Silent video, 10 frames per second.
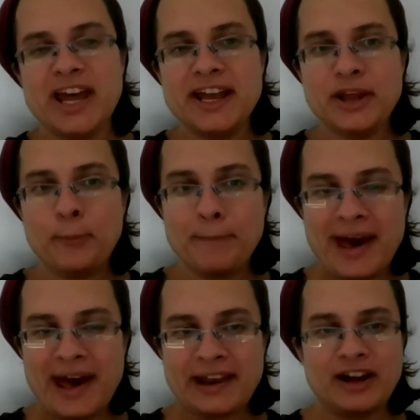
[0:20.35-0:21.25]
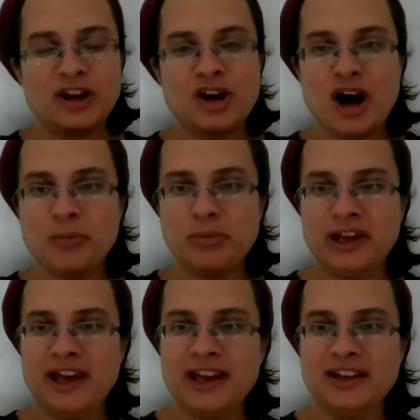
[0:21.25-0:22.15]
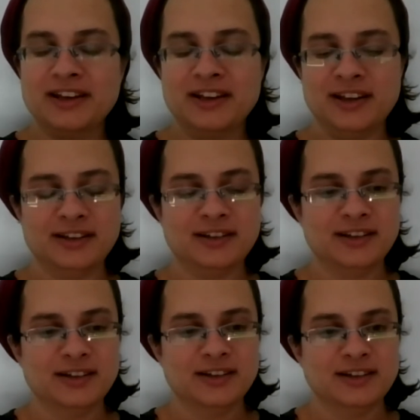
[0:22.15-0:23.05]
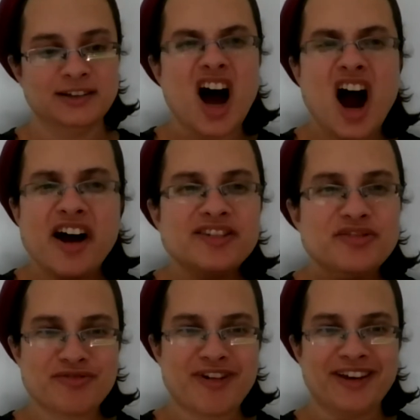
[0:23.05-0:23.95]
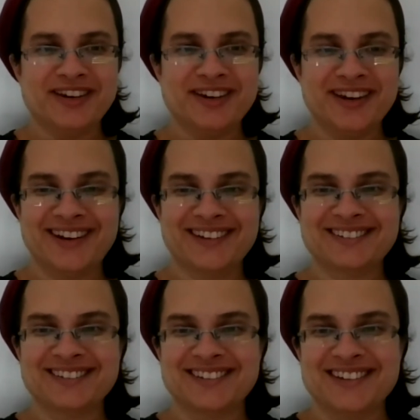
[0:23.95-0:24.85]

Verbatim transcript: enigmatic, complicated, heartrending